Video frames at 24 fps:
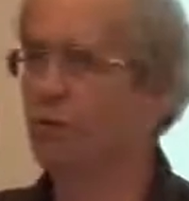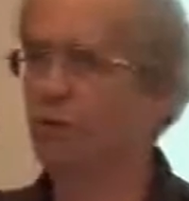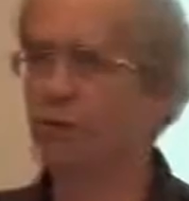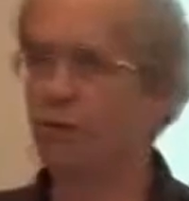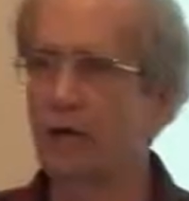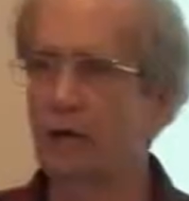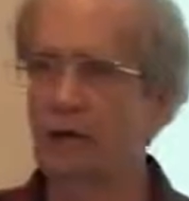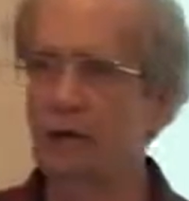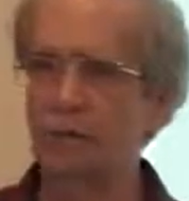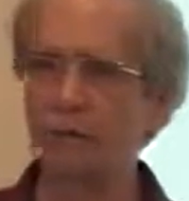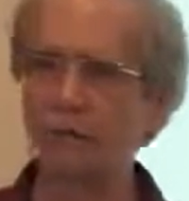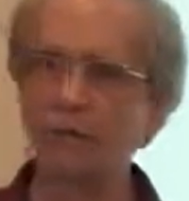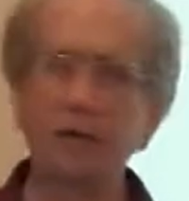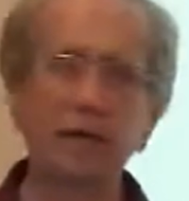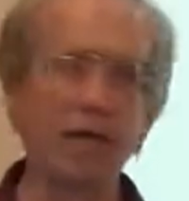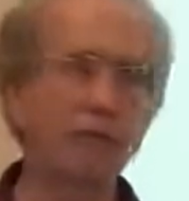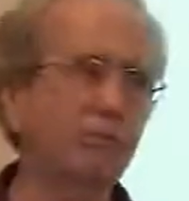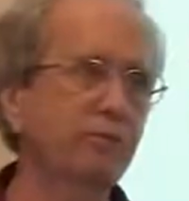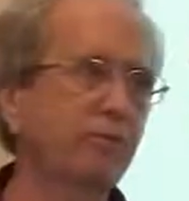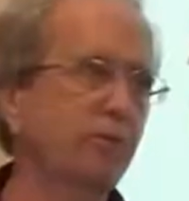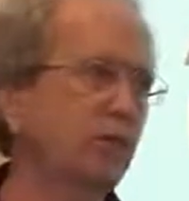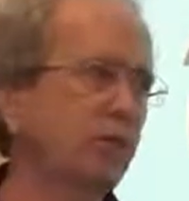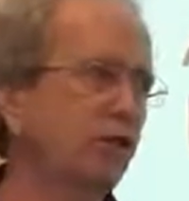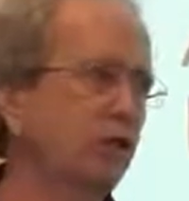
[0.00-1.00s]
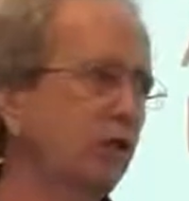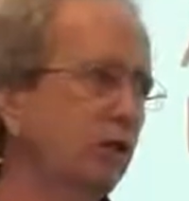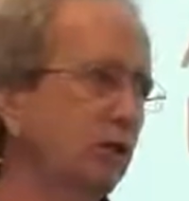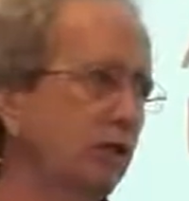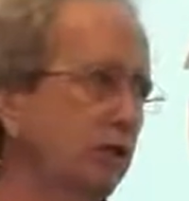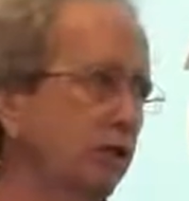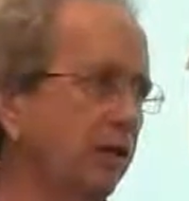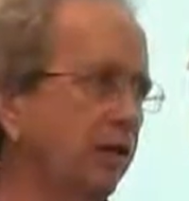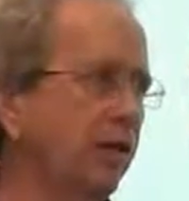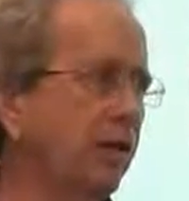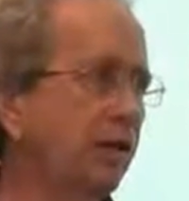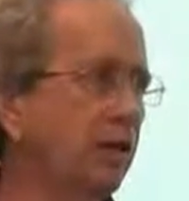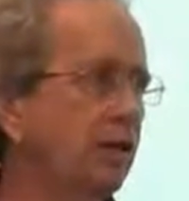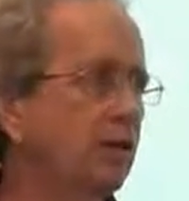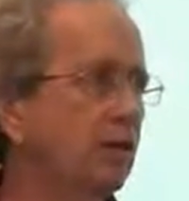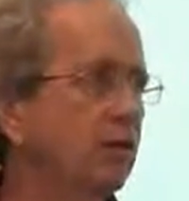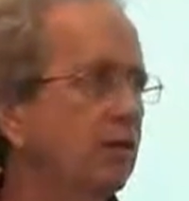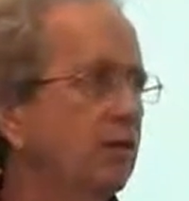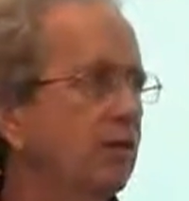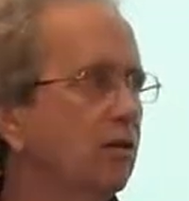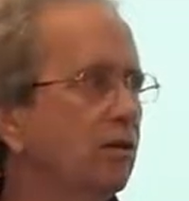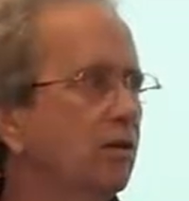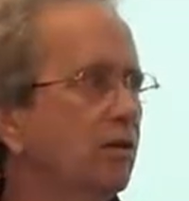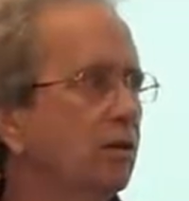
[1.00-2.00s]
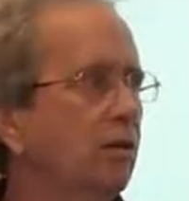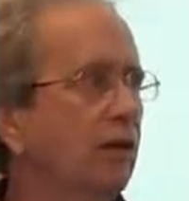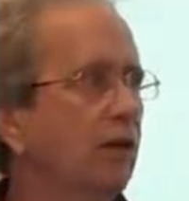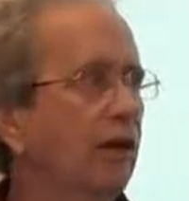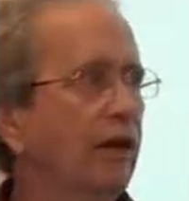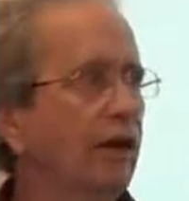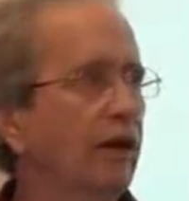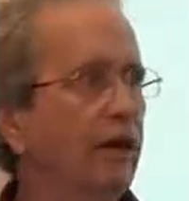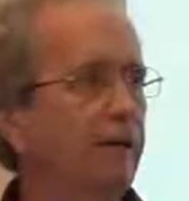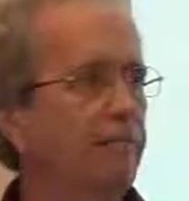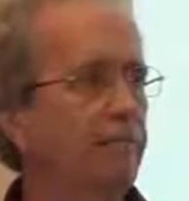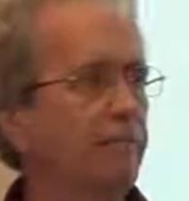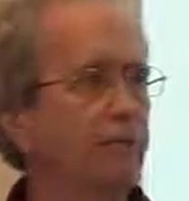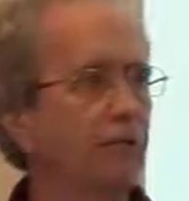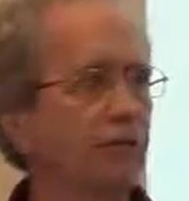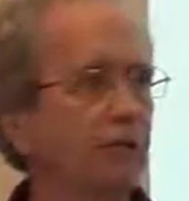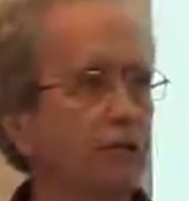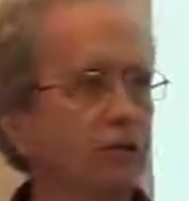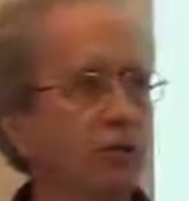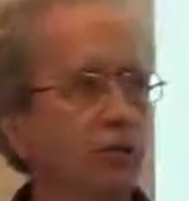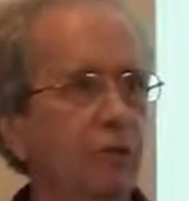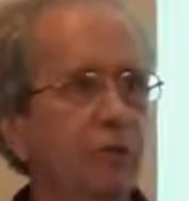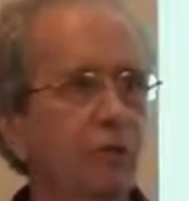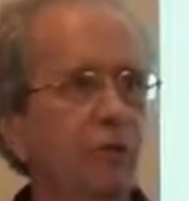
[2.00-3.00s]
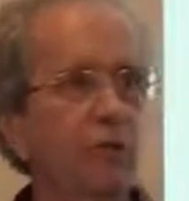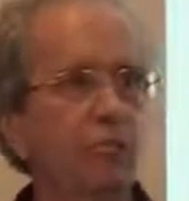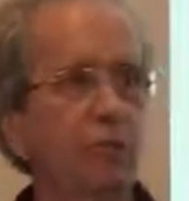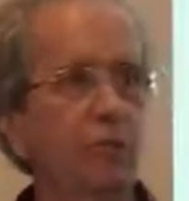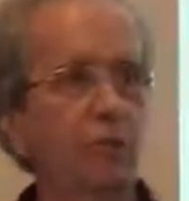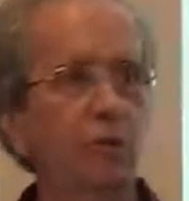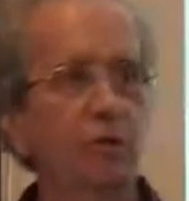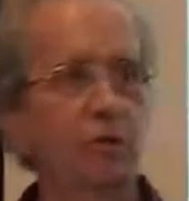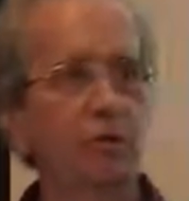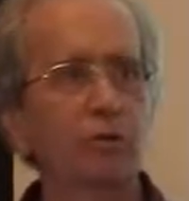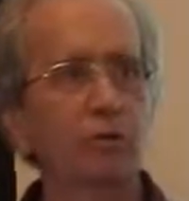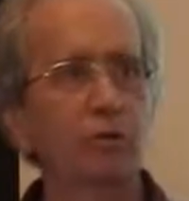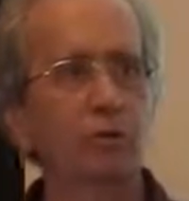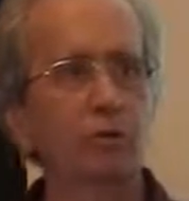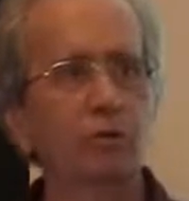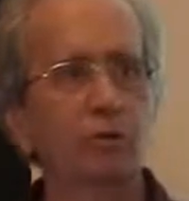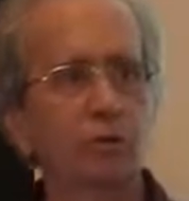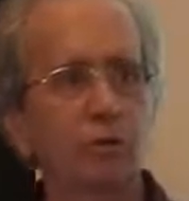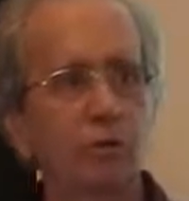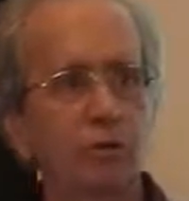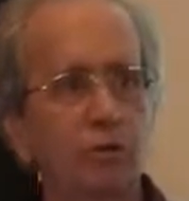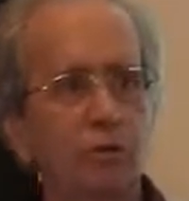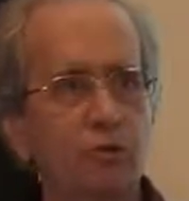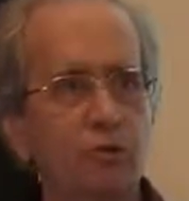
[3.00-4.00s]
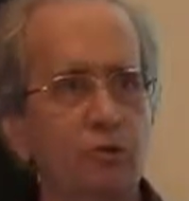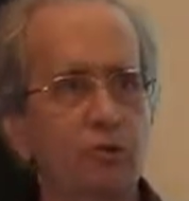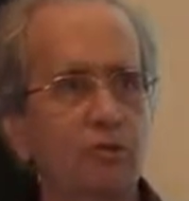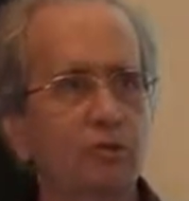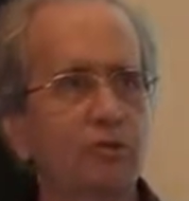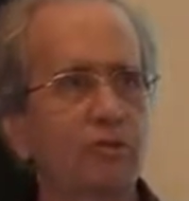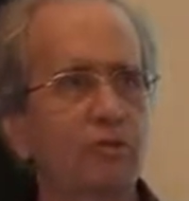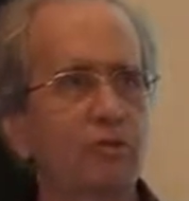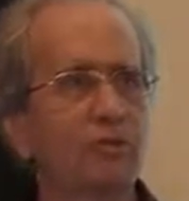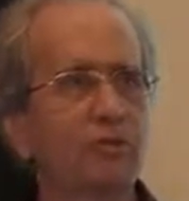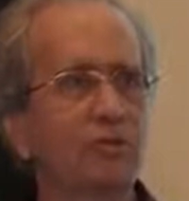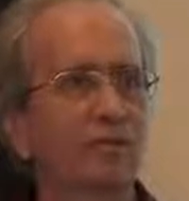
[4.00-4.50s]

don't actually have to declare a function before you use it,